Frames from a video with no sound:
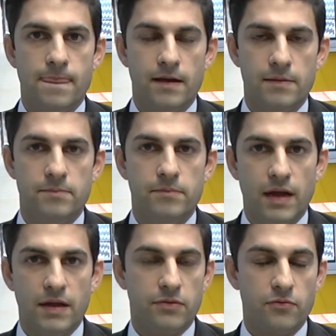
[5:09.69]
um,
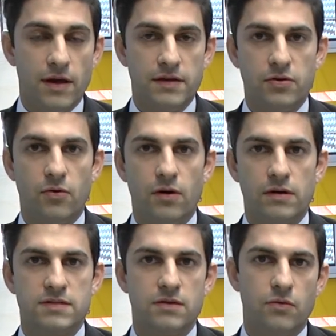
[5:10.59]
and the right
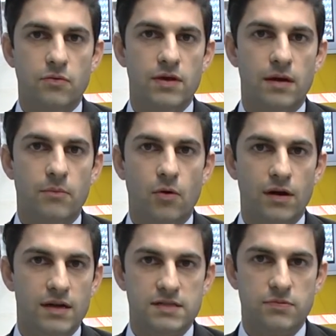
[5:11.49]
torques, we are more
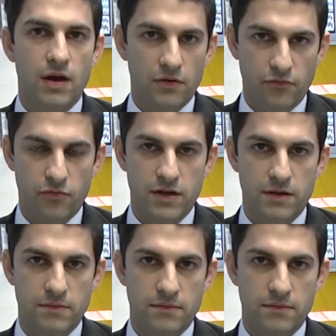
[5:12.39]
or less wear free.